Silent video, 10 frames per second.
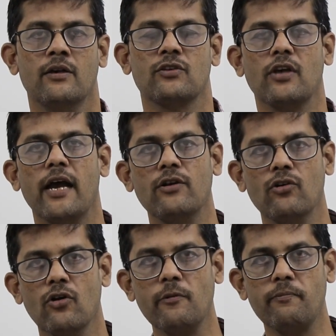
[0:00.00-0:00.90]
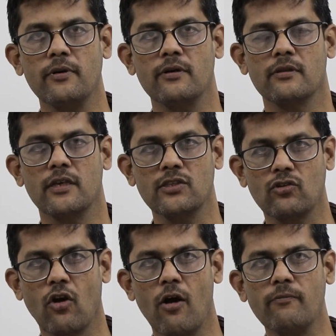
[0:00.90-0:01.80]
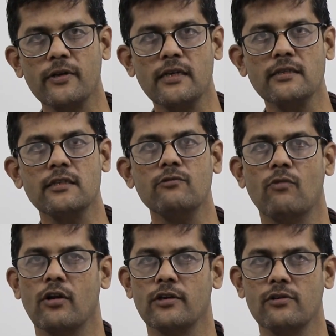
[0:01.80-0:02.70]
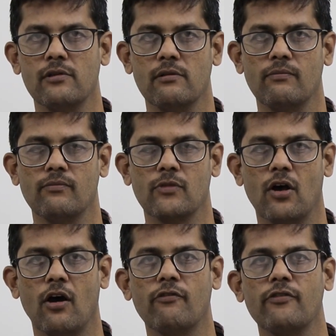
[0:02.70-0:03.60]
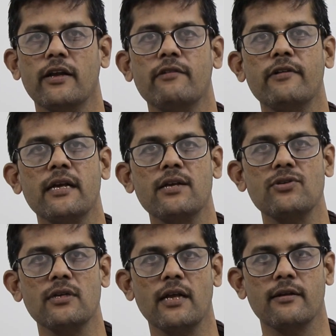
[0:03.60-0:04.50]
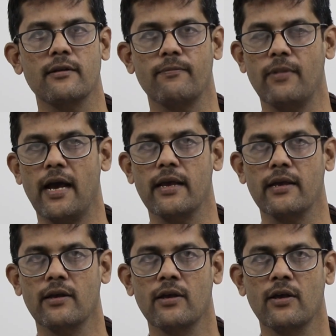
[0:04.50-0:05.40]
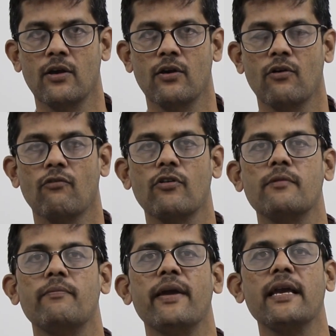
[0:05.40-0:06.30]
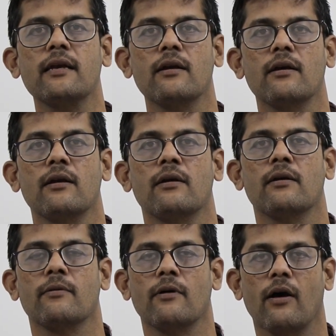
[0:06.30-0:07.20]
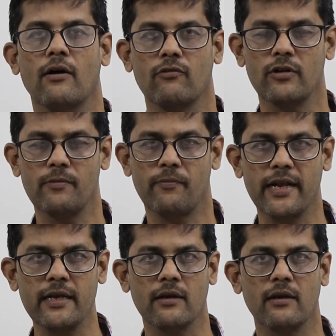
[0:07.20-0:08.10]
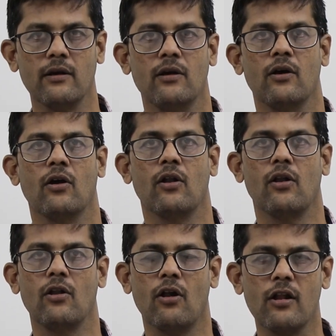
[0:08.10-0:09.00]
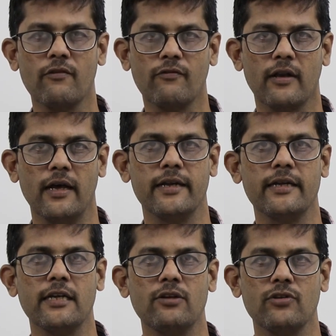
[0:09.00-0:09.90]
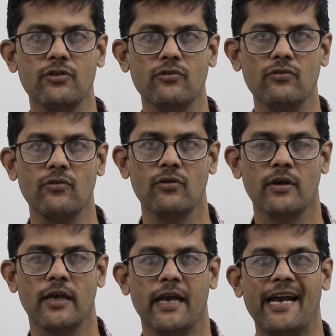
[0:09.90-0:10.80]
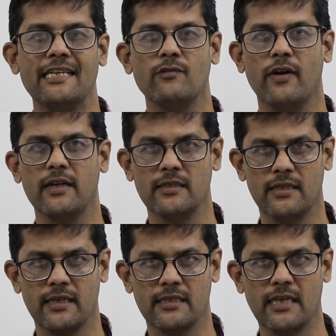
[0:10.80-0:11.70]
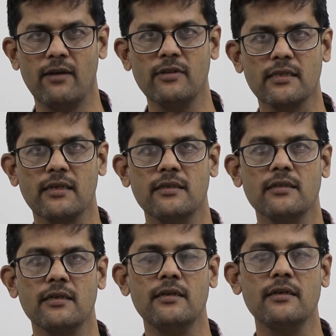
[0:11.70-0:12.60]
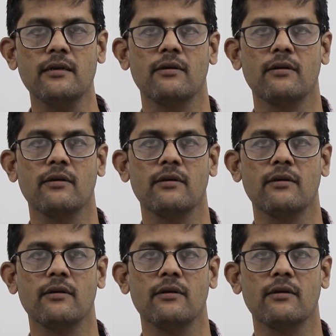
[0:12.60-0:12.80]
So I hope this comprehensive module of invitation and reply would make or would bring a lot of clarity to you as far as the exam is concerned,